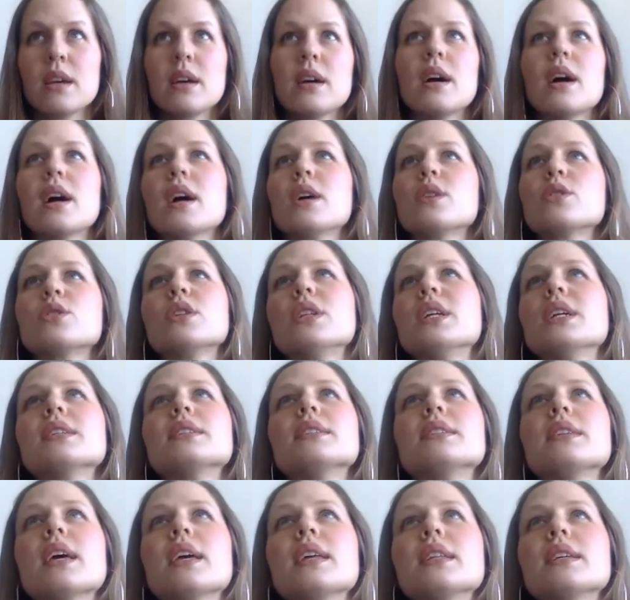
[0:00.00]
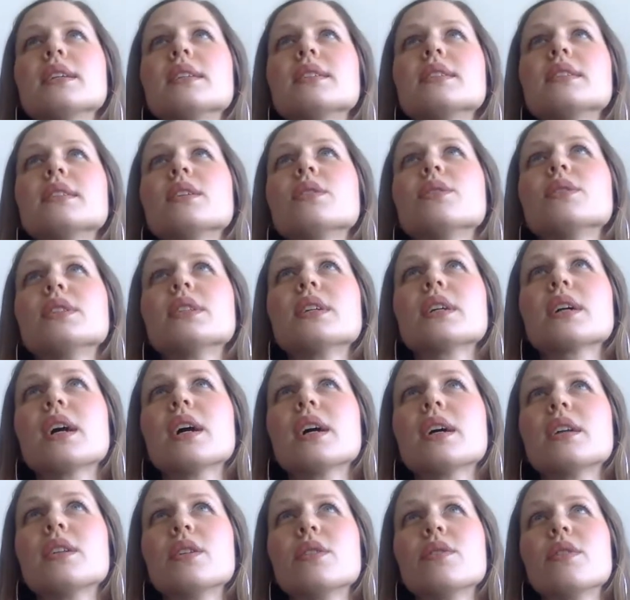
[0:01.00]
how should I say this? There is a
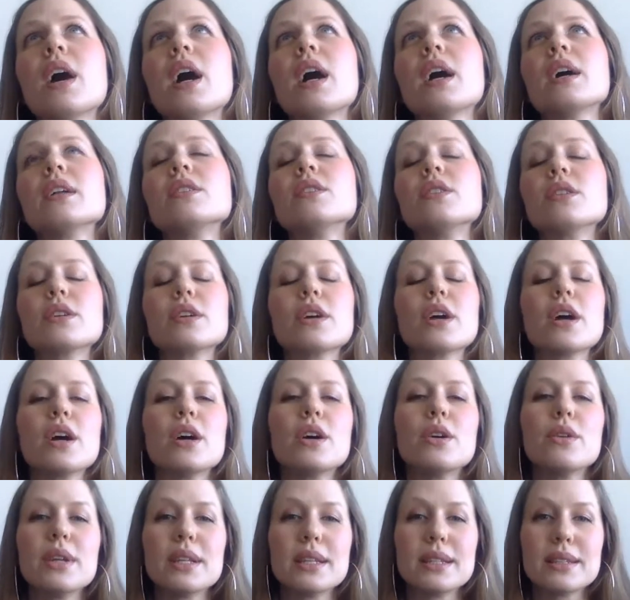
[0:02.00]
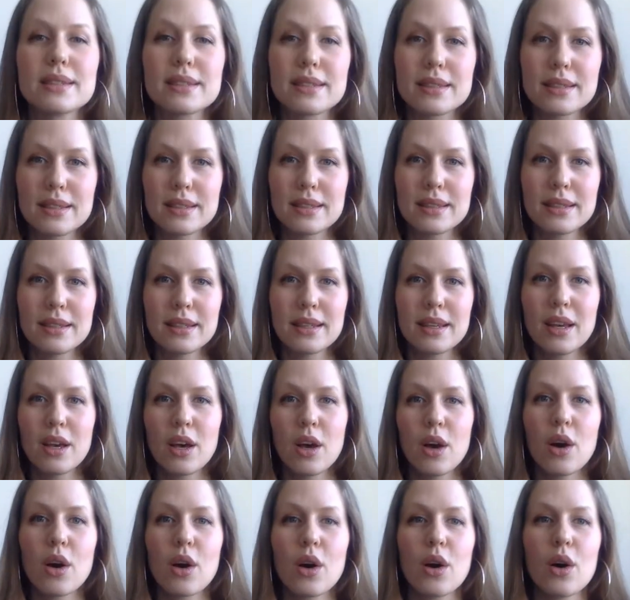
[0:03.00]
kind of undercurrent
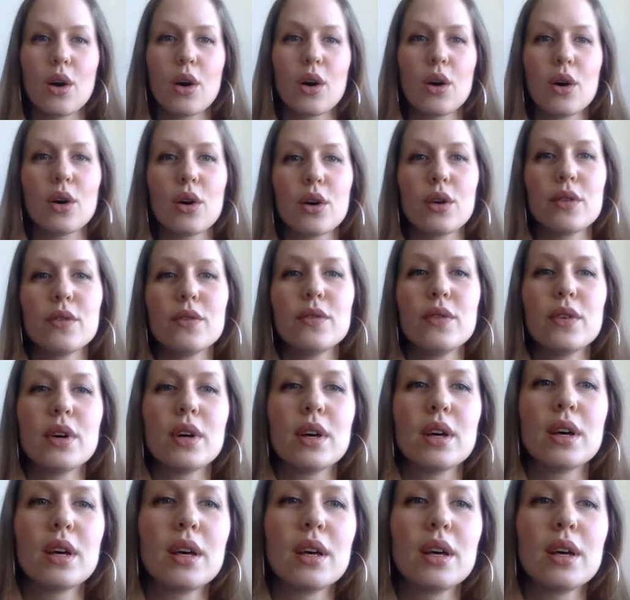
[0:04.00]
of